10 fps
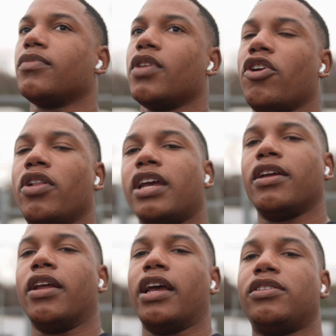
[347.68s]

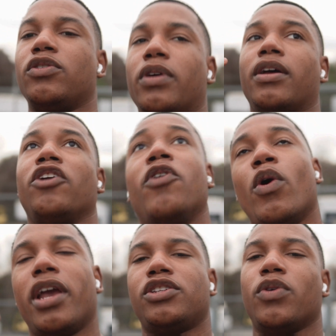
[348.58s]
looking into it, you're
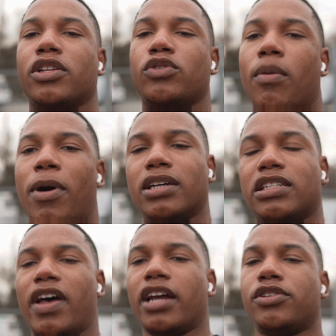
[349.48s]
going into it into a
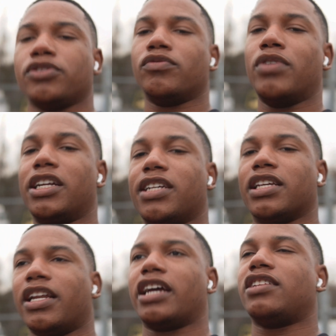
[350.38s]
positive attitude, not just a
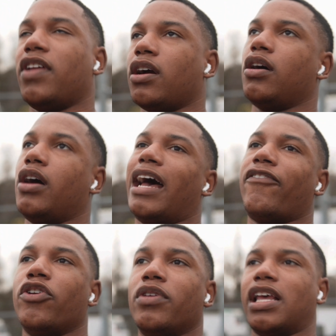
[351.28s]
negative, like, oh, I have to
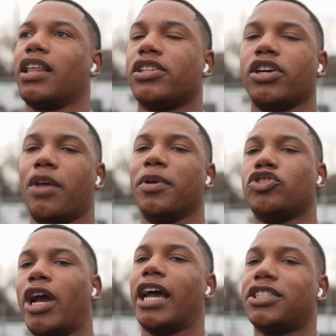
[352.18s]
do this, I think it's gonna be
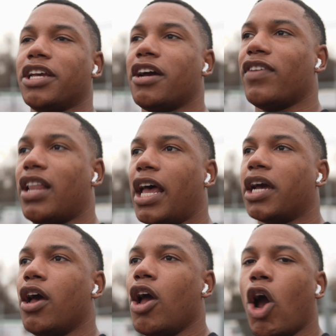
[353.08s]
trash. Think of it like,
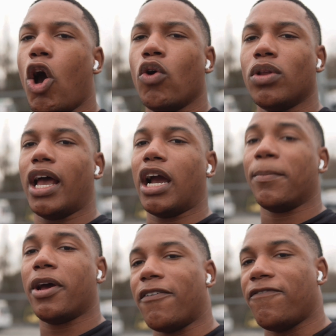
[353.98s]
oh, like I'm
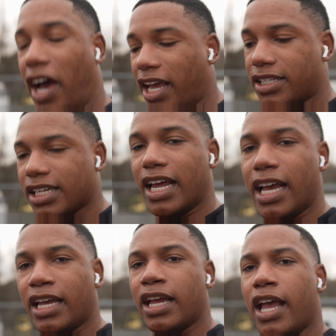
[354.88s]
gonna fight
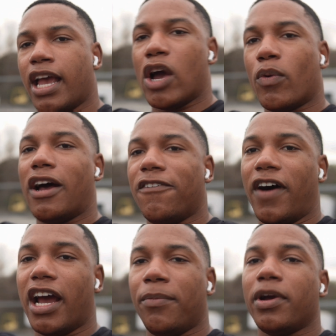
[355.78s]
today, and when I
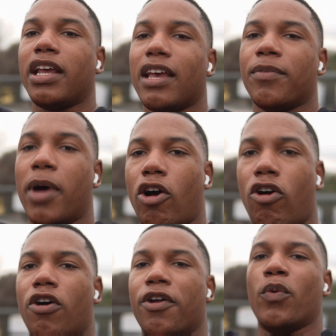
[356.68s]
fight, I'm gonna give it my
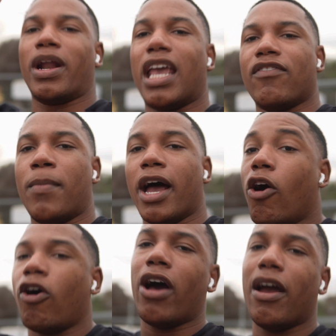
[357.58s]
all, and when I give it my
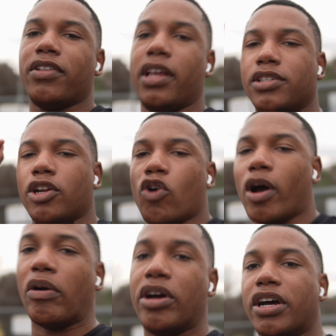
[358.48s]
all, everything's gonna go
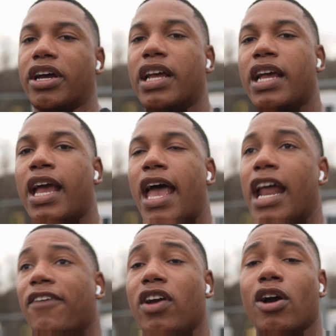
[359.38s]
out good. And
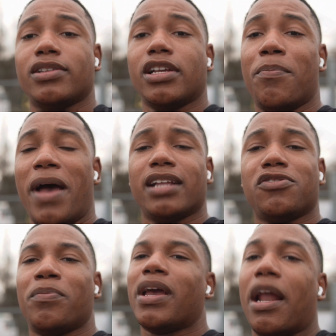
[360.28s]
if it goes out bad, so
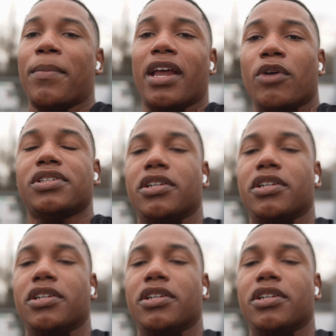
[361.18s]
be it. I mean, it was